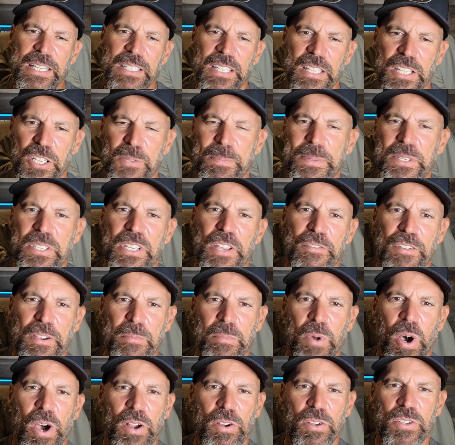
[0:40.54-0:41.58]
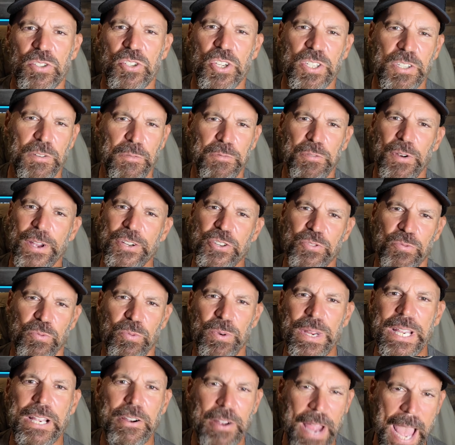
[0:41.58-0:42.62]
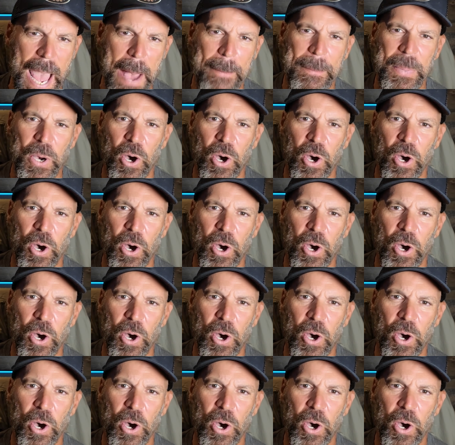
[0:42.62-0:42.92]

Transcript: into the specific models, just a fresh recap